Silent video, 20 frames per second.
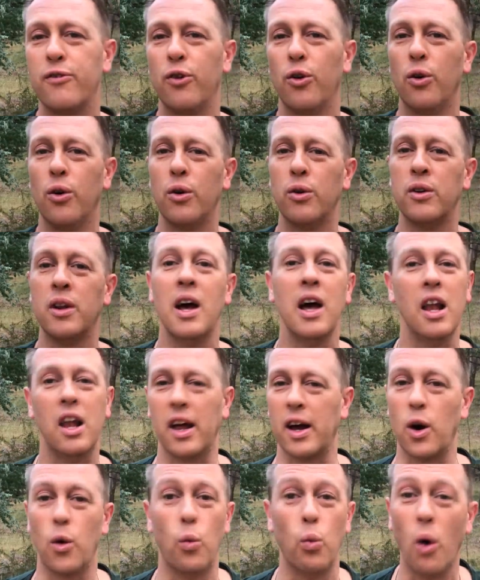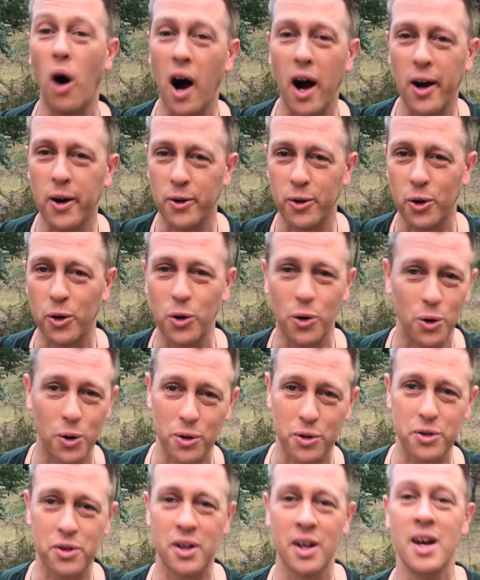forward like a wild
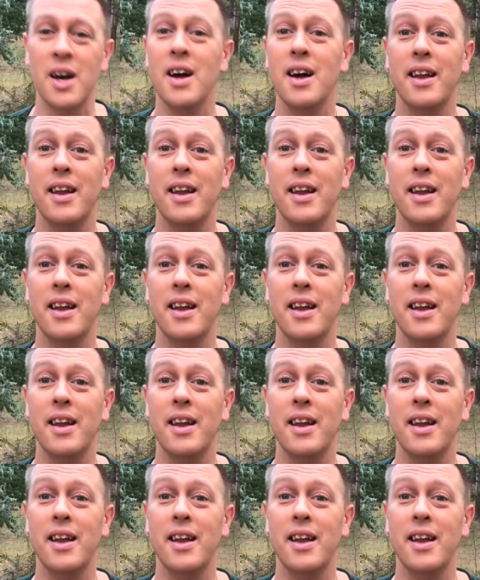horse.